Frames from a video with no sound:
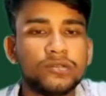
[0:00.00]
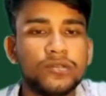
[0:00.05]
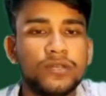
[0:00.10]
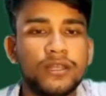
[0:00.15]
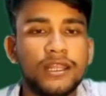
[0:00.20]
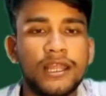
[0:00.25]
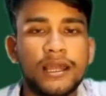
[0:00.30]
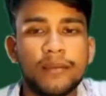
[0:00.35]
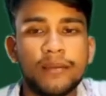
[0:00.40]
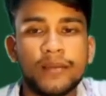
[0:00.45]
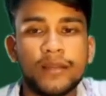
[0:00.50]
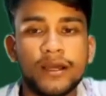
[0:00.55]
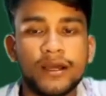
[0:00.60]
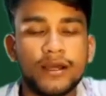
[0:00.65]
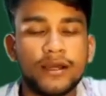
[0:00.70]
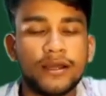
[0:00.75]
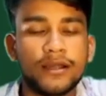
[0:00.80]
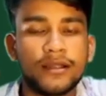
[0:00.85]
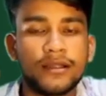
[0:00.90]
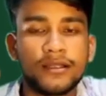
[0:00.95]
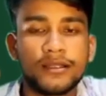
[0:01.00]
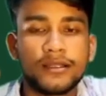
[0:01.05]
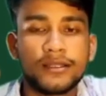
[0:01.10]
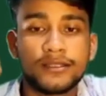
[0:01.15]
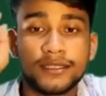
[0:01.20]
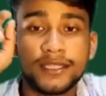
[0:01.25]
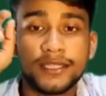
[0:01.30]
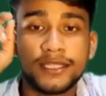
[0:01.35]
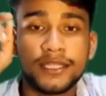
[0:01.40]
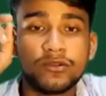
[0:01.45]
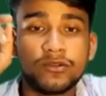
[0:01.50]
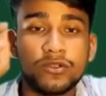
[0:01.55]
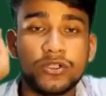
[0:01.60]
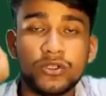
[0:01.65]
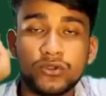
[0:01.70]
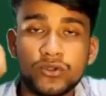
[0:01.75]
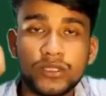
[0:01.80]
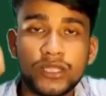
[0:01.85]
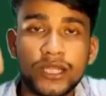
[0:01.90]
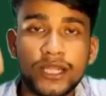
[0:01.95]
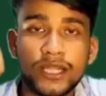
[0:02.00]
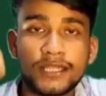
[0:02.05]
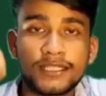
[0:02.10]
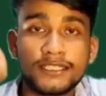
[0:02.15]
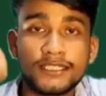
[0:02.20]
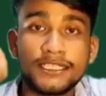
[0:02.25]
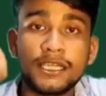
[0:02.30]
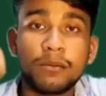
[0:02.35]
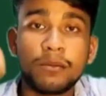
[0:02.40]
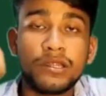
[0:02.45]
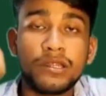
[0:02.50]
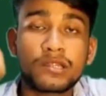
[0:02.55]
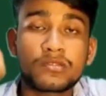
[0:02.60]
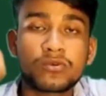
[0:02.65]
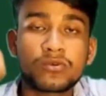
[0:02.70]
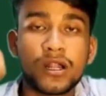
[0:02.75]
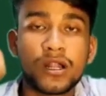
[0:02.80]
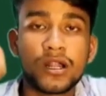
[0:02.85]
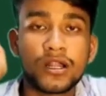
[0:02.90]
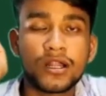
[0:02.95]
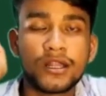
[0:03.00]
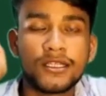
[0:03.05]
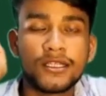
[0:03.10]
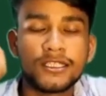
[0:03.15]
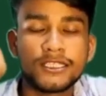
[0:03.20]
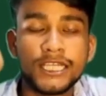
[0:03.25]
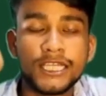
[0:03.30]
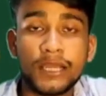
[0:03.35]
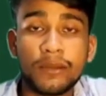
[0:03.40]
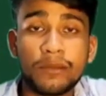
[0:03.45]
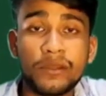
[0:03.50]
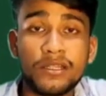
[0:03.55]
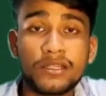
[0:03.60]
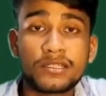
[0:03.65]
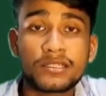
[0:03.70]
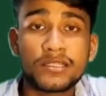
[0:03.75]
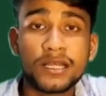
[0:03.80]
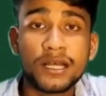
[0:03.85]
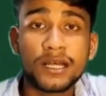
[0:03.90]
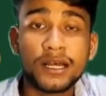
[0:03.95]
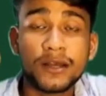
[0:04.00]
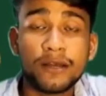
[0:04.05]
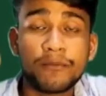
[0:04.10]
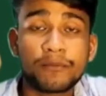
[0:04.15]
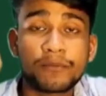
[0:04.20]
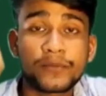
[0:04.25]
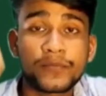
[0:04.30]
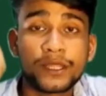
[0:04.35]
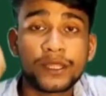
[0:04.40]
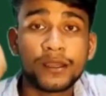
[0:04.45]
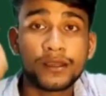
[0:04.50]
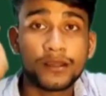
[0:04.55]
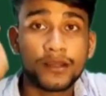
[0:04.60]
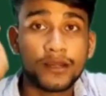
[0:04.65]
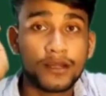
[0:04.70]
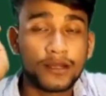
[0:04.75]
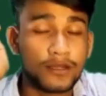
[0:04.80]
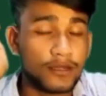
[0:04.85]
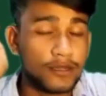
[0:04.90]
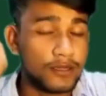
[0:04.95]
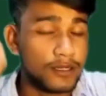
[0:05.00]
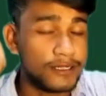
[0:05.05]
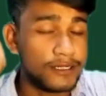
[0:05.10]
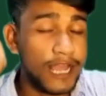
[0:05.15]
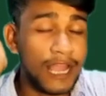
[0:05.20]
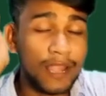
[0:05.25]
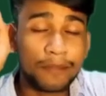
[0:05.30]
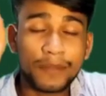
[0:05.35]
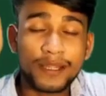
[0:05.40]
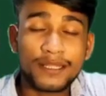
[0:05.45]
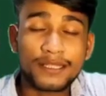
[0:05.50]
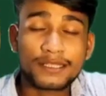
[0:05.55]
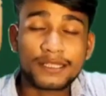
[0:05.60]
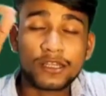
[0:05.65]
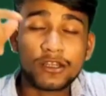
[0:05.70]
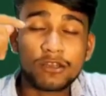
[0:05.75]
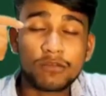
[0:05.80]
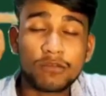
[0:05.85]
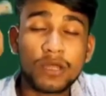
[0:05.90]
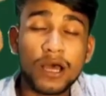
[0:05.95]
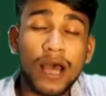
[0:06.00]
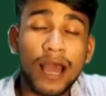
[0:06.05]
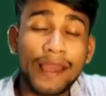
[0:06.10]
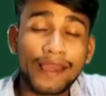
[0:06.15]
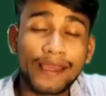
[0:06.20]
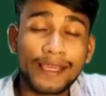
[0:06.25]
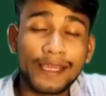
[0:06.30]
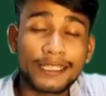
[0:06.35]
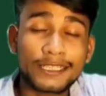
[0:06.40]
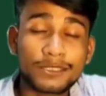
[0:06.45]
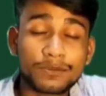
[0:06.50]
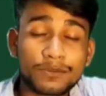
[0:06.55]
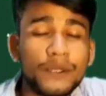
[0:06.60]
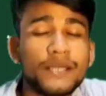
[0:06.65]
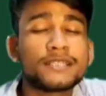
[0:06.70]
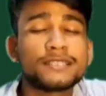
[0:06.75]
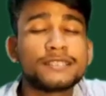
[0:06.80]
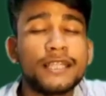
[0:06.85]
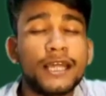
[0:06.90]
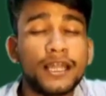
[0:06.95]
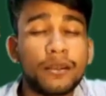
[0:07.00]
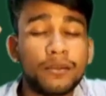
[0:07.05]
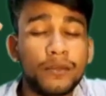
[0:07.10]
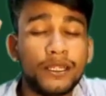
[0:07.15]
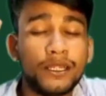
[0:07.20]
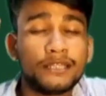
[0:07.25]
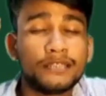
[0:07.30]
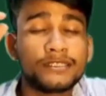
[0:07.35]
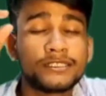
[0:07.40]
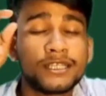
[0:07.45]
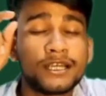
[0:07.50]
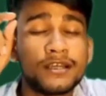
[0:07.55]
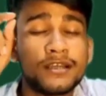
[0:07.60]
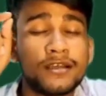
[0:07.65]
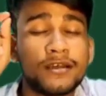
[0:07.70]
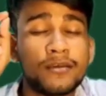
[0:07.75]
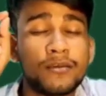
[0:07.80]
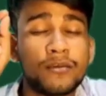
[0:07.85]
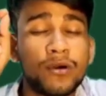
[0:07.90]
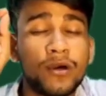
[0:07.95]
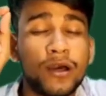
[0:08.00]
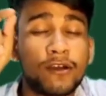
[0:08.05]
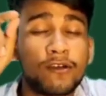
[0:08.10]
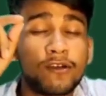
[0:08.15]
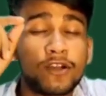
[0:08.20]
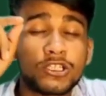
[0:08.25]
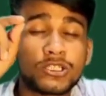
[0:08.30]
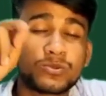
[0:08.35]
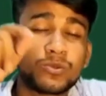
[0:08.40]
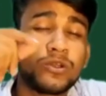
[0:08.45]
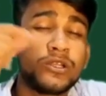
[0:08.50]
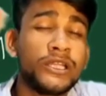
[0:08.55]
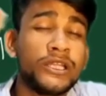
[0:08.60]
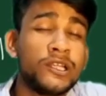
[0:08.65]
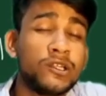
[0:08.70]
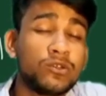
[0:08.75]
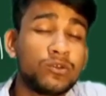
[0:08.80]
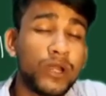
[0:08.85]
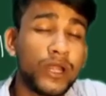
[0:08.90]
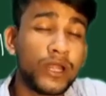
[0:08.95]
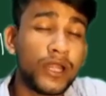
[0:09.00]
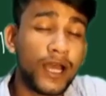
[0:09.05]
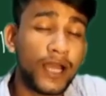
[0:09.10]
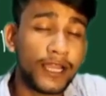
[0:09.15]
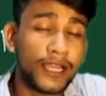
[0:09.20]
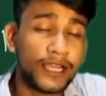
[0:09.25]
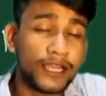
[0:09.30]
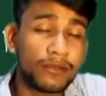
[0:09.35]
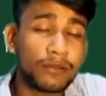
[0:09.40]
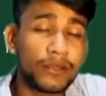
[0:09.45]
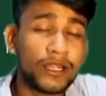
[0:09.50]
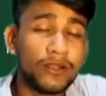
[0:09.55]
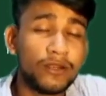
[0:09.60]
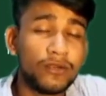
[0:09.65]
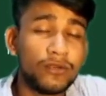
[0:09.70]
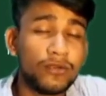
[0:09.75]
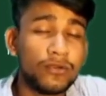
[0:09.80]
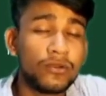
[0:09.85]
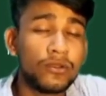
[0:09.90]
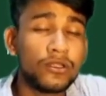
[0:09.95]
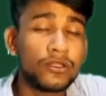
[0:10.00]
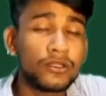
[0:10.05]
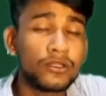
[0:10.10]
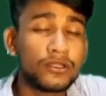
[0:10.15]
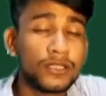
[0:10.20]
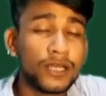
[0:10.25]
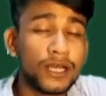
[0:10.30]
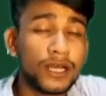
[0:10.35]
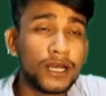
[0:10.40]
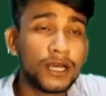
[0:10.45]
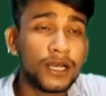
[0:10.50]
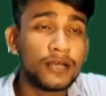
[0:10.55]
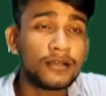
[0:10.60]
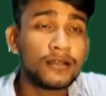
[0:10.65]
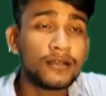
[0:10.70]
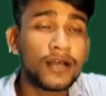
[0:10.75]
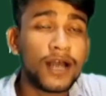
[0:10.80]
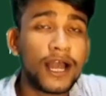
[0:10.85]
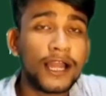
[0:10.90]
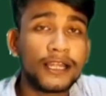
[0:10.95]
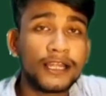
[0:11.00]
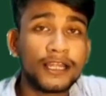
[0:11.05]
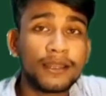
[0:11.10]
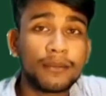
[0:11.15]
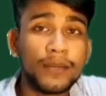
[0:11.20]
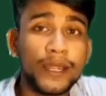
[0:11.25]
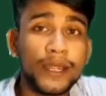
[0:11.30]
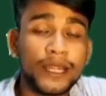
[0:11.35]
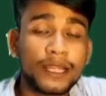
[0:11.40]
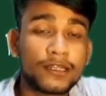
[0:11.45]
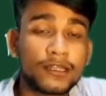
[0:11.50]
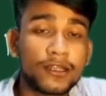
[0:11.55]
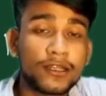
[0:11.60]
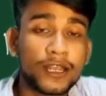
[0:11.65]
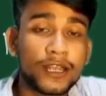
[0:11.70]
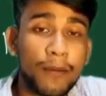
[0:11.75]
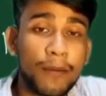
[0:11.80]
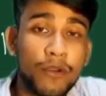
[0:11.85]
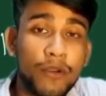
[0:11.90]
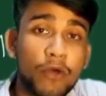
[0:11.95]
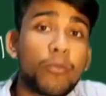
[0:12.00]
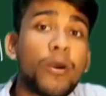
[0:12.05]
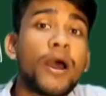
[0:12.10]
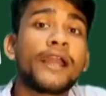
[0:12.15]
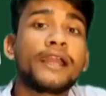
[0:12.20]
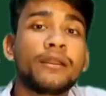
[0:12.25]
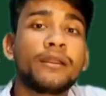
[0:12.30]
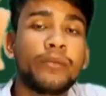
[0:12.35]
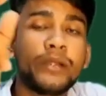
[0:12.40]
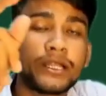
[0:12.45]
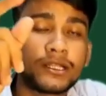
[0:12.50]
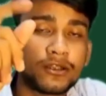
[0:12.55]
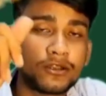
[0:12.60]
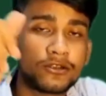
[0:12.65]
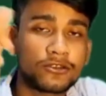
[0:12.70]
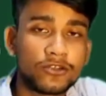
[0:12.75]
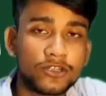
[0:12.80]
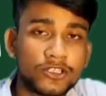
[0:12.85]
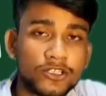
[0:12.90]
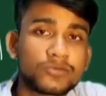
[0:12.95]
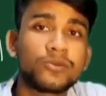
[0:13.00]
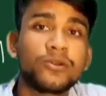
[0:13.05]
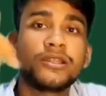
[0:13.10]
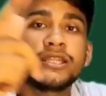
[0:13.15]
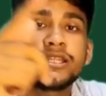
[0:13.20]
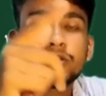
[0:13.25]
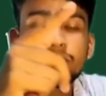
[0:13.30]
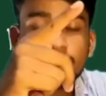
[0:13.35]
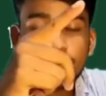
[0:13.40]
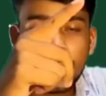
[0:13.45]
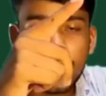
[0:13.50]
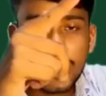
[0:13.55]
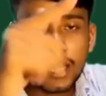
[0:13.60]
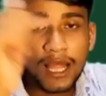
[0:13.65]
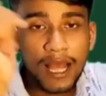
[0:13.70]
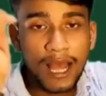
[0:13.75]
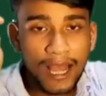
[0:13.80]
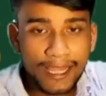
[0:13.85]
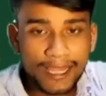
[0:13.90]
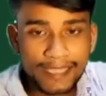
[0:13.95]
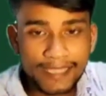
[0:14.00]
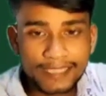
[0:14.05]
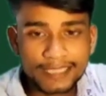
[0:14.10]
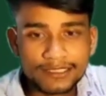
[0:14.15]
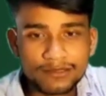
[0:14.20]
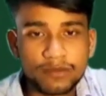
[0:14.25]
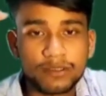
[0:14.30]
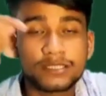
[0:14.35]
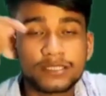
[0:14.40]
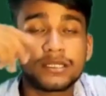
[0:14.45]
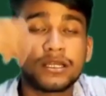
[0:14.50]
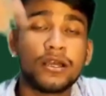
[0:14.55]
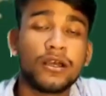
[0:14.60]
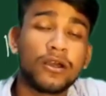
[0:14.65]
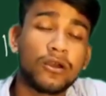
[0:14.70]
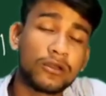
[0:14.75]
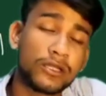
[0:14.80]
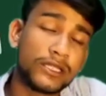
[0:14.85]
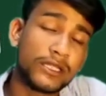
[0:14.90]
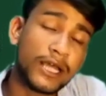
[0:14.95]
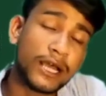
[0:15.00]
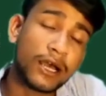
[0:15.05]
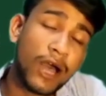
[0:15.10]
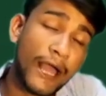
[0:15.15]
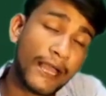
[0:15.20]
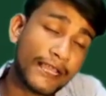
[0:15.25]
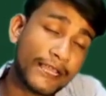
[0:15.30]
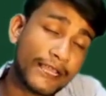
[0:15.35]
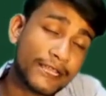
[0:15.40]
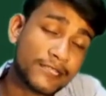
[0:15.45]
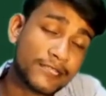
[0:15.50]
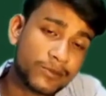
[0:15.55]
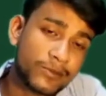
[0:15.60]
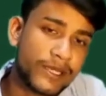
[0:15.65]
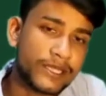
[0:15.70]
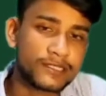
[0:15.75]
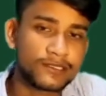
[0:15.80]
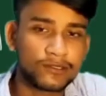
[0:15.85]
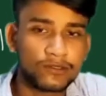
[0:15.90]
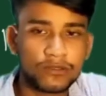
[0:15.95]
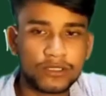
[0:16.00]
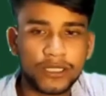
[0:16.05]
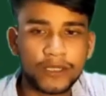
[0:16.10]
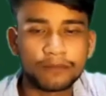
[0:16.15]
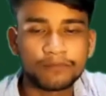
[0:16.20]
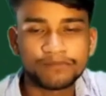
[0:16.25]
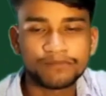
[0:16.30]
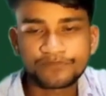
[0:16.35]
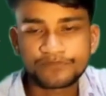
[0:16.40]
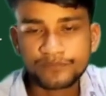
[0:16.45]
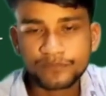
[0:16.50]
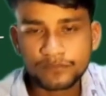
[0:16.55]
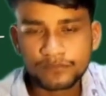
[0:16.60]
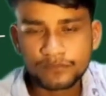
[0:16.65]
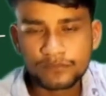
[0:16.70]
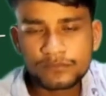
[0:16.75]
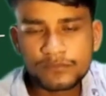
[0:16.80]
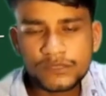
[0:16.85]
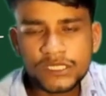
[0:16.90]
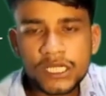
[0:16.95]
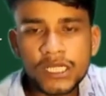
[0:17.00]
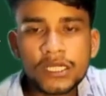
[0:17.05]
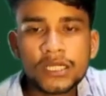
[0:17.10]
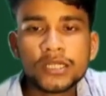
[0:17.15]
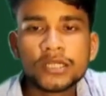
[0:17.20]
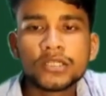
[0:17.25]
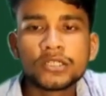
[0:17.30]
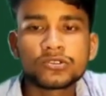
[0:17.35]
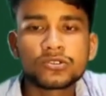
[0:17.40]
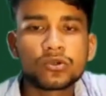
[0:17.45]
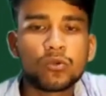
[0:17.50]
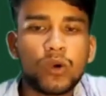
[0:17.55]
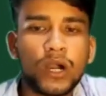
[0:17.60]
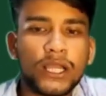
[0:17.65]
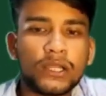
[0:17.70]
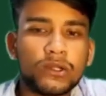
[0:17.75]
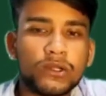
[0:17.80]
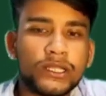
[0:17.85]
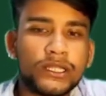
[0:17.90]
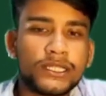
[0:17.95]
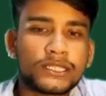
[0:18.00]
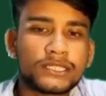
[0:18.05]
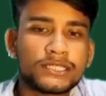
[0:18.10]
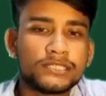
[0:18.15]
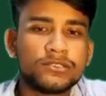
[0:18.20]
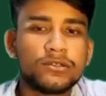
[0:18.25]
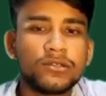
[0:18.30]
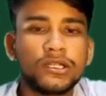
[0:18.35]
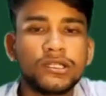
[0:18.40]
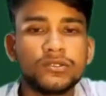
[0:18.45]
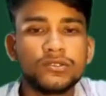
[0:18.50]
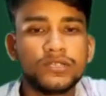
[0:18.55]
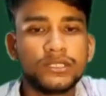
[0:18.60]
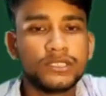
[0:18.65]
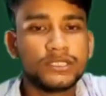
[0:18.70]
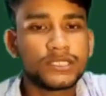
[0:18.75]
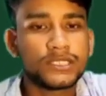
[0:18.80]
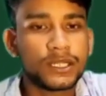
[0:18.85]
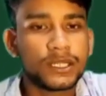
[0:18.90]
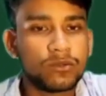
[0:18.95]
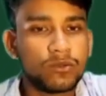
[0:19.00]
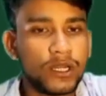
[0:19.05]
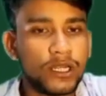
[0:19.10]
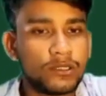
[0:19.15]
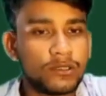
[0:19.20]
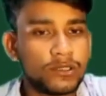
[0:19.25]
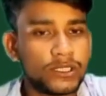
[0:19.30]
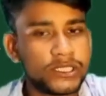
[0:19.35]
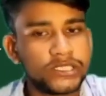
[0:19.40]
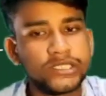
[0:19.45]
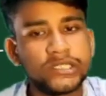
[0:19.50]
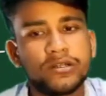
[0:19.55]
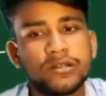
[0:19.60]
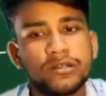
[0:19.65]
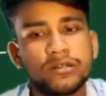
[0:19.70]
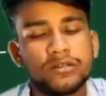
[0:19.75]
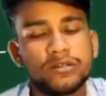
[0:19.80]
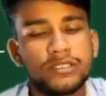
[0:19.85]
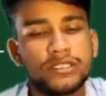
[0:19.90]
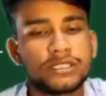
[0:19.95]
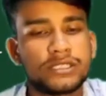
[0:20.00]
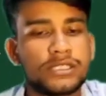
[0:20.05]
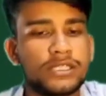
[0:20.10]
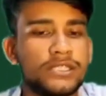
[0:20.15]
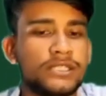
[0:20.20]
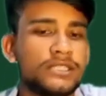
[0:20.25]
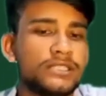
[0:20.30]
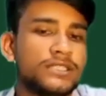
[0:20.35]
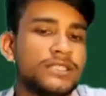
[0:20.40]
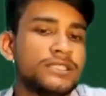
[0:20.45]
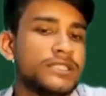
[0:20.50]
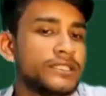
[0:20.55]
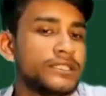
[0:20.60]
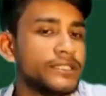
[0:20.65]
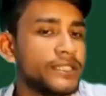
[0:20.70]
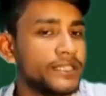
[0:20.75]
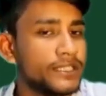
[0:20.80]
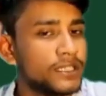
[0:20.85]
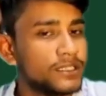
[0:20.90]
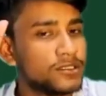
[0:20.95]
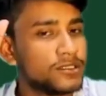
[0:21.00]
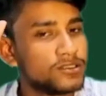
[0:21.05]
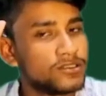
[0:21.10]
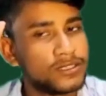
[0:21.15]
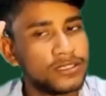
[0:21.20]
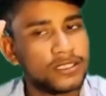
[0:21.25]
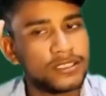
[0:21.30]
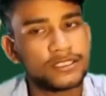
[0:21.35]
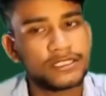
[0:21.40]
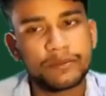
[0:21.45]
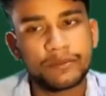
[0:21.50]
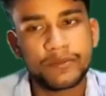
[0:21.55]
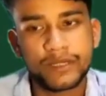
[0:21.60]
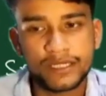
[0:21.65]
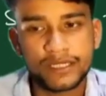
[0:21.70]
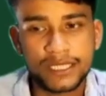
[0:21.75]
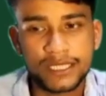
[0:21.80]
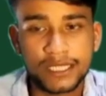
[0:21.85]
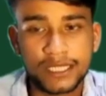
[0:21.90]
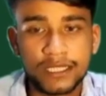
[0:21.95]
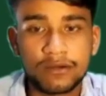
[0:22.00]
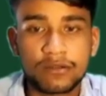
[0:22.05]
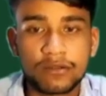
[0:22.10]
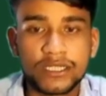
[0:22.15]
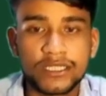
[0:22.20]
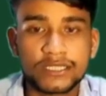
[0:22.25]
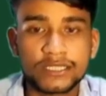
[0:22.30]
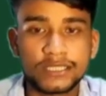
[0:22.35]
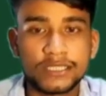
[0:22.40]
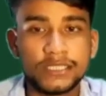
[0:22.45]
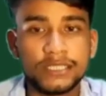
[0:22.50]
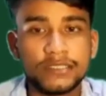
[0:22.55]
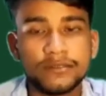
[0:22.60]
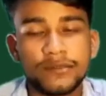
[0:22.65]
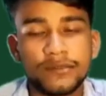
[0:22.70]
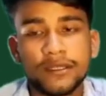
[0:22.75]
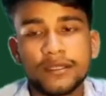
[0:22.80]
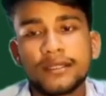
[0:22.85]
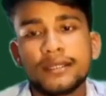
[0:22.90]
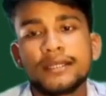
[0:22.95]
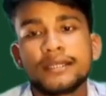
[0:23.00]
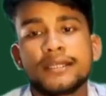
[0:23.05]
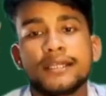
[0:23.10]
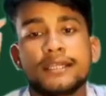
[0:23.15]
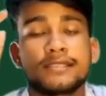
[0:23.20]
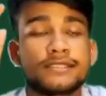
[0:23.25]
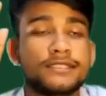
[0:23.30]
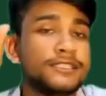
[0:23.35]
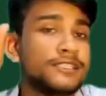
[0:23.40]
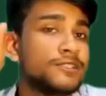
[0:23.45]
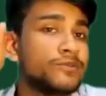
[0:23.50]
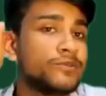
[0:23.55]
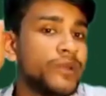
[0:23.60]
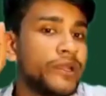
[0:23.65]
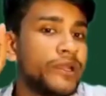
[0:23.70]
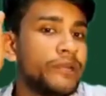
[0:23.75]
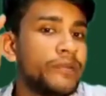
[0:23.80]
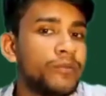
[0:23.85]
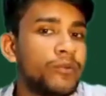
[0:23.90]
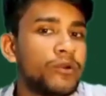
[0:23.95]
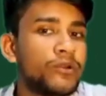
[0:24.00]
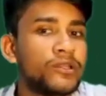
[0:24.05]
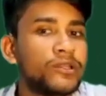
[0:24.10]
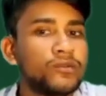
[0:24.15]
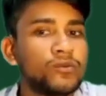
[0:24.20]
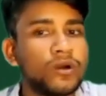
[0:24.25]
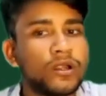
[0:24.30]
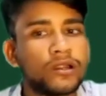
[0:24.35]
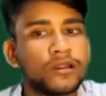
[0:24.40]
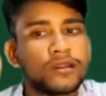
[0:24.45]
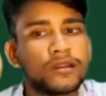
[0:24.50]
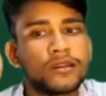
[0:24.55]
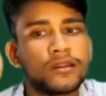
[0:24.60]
lambda, then we know that gm means what? Gm means the dimension of the eigenspace. That means corresponding to an eigenvalue, the eigenvector, number of eigenvector corresponding to the eigenspace in the eigenspace. Okay, so y1x equal to this and y2x equal to this, then this is the general solution, the same case. And now case 3 is very important one.